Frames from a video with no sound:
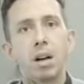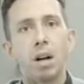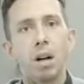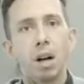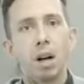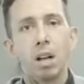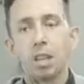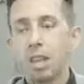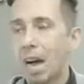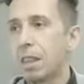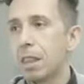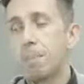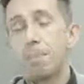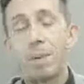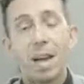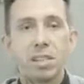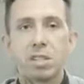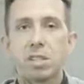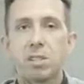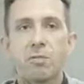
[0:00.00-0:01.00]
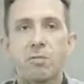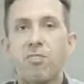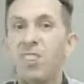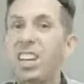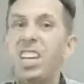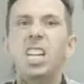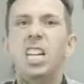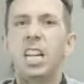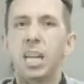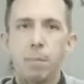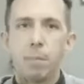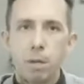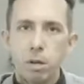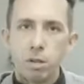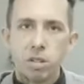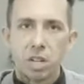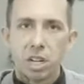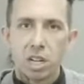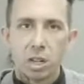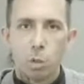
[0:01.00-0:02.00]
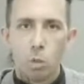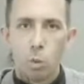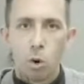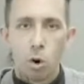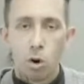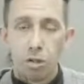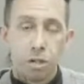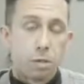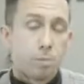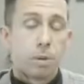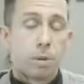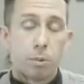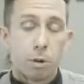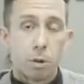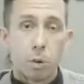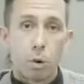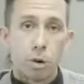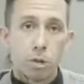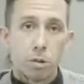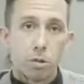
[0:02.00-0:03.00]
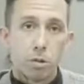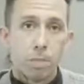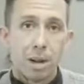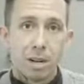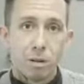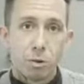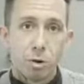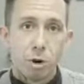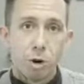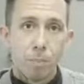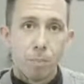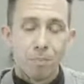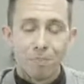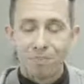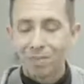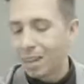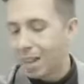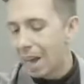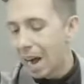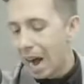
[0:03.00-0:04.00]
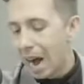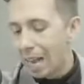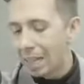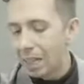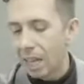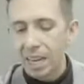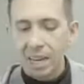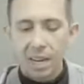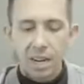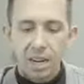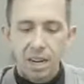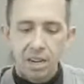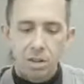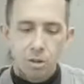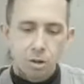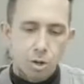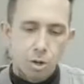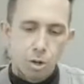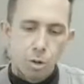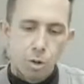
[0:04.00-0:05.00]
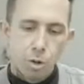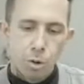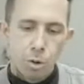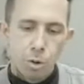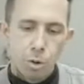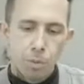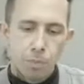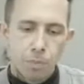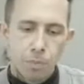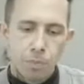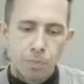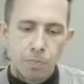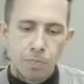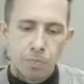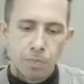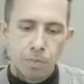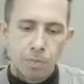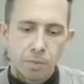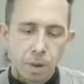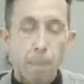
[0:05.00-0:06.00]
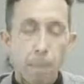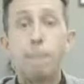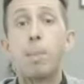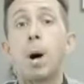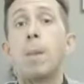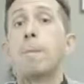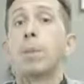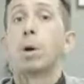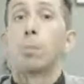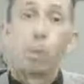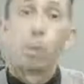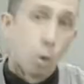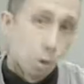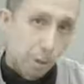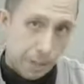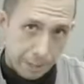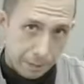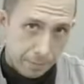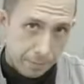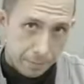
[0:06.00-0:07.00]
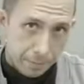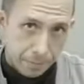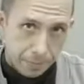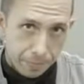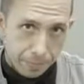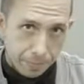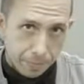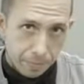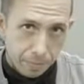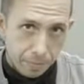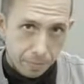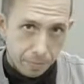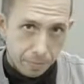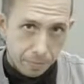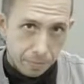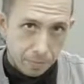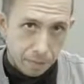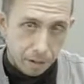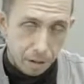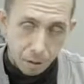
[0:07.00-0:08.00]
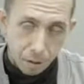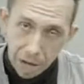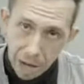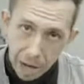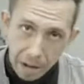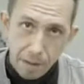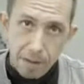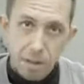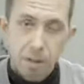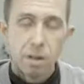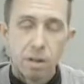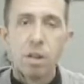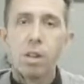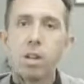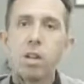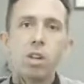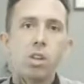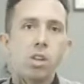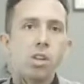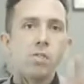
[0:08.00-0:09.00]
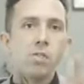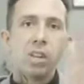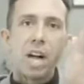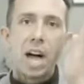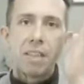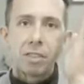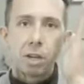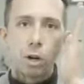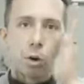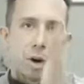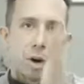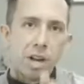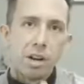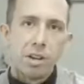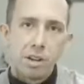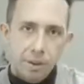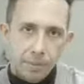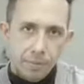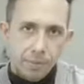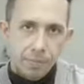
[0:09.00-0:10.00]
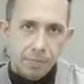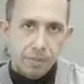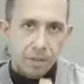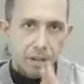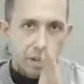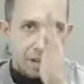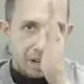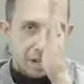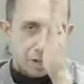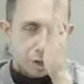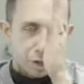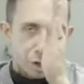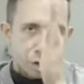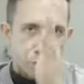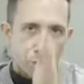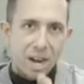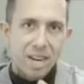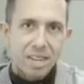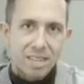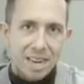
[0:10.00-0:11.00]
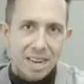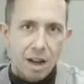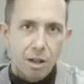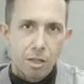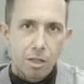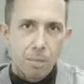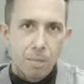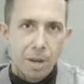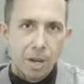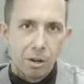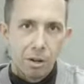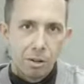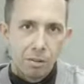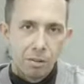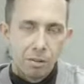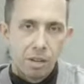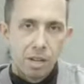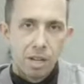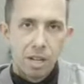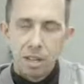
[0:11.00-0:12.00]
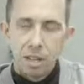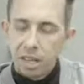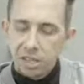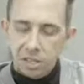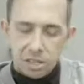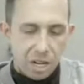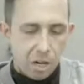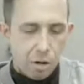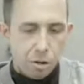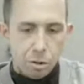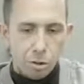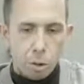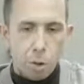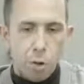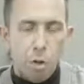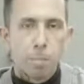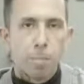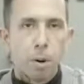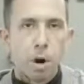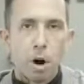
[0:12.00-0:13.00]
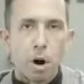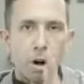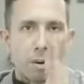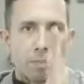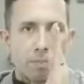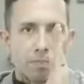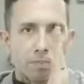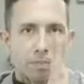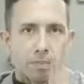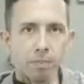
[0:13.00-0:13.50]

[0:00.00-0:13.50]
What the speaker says: A lot of the best feeling music in the world has been recorded to a metronome. I liken it to bumper bowling. Okay? You've got the grid straight down the middle. Let's say you throw the ball.